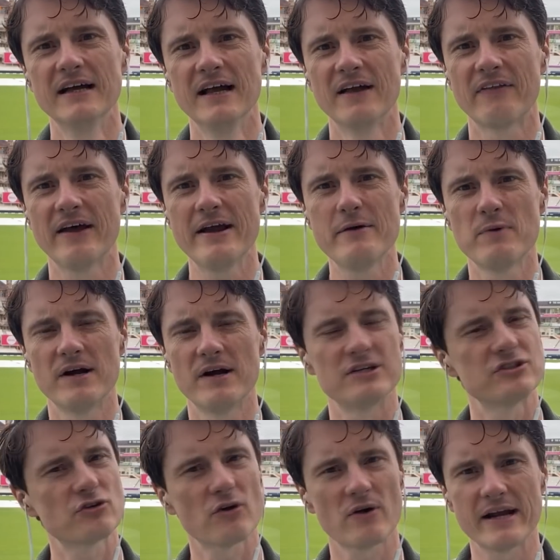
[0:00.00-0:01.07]
They were
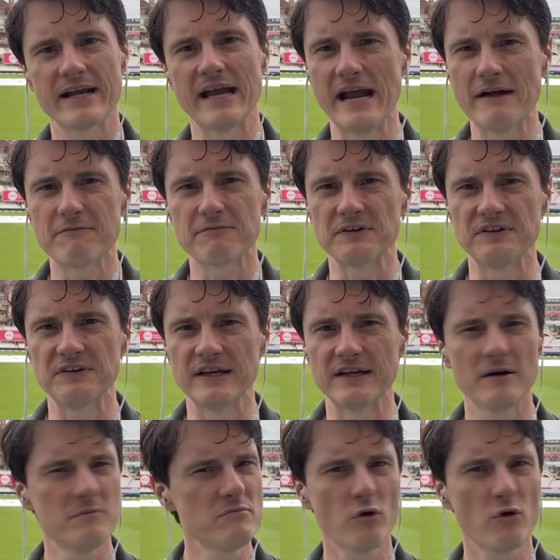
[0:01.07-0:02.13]
trying everything.
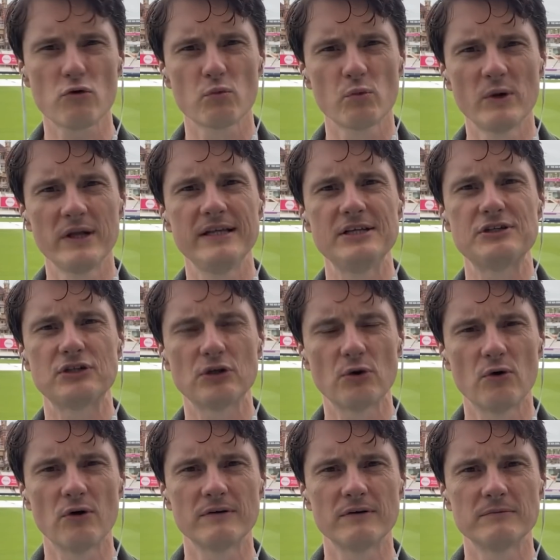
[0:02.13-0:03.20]
I'm not really
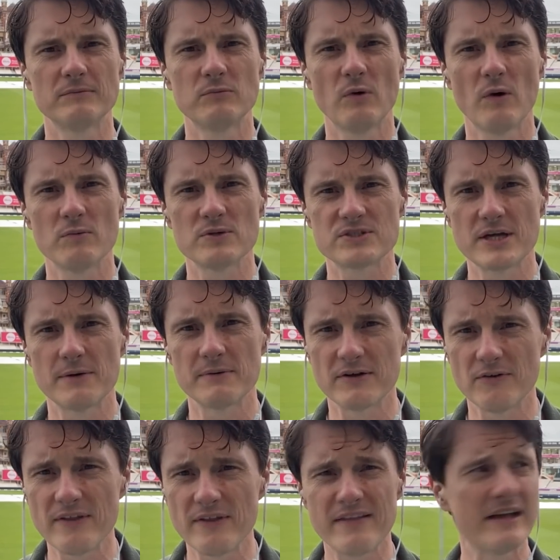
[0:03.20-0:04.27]
sure what was going
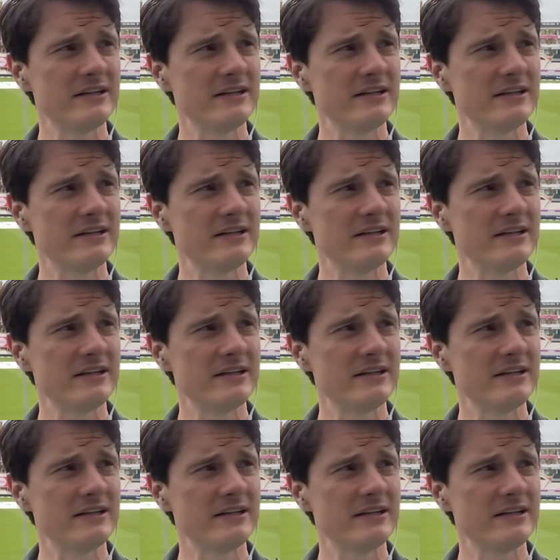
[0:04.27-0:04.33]
on there.